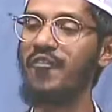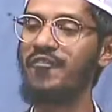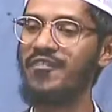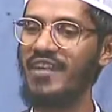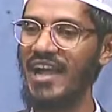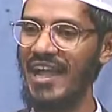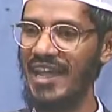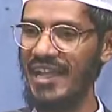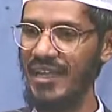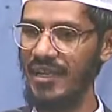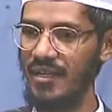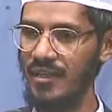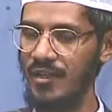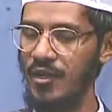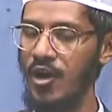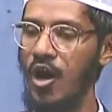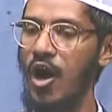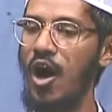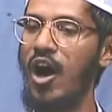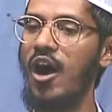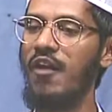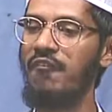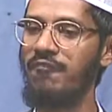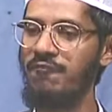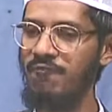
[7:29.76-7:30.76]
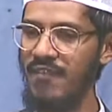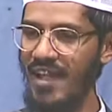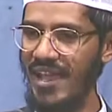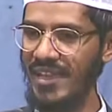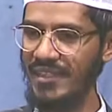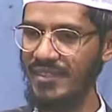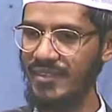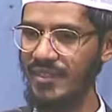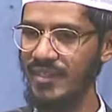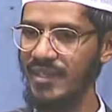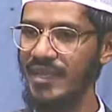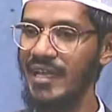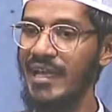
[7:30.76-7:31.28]
color, of wealth,
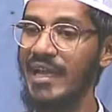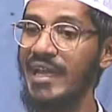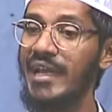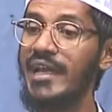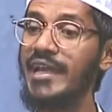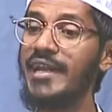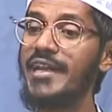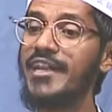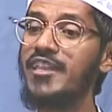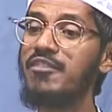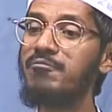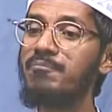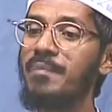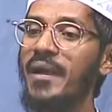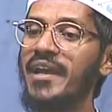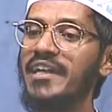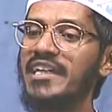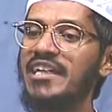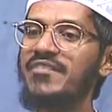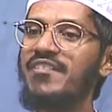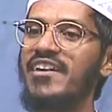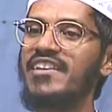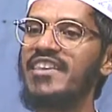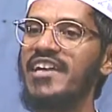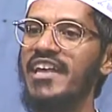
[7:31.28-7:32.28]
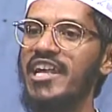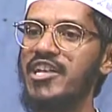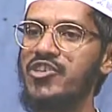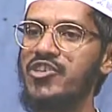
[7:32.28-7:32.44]
irrespective of whether rich